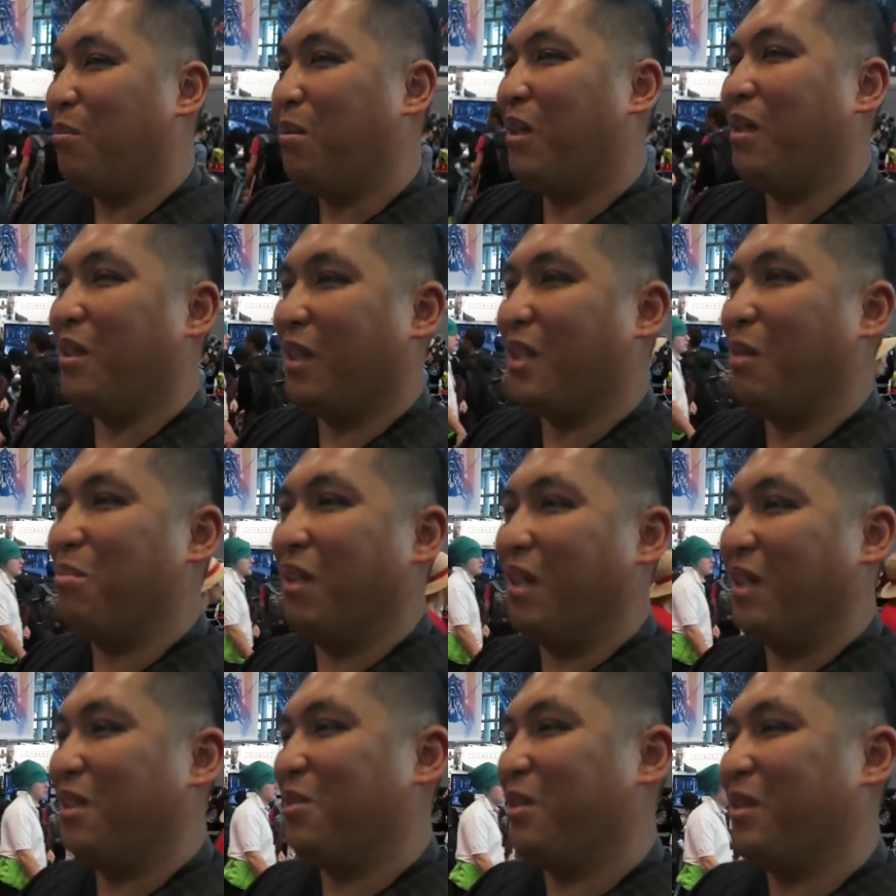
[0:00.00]
I put in a couple
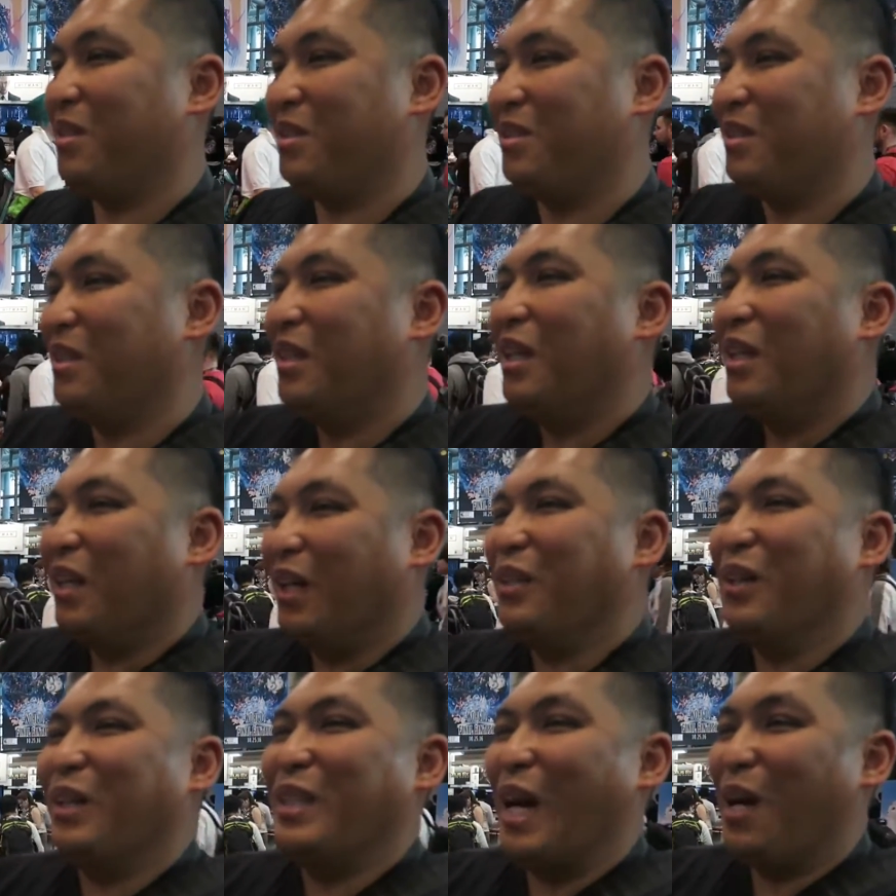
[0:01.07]
of hundred,
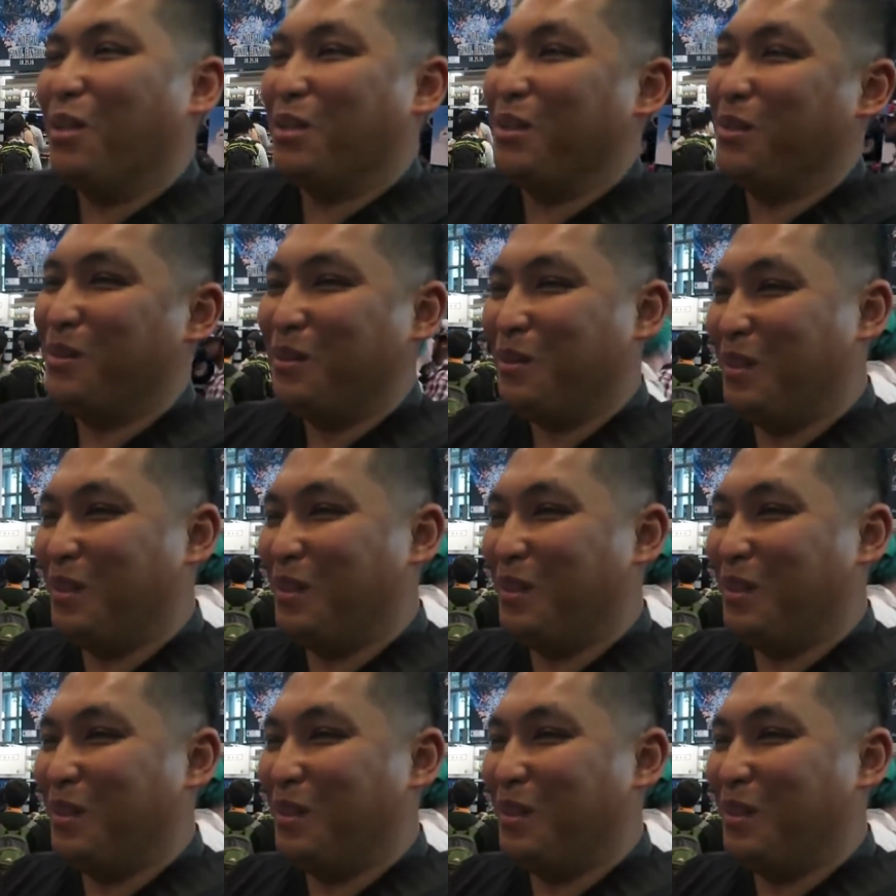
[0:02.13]
under a thousand.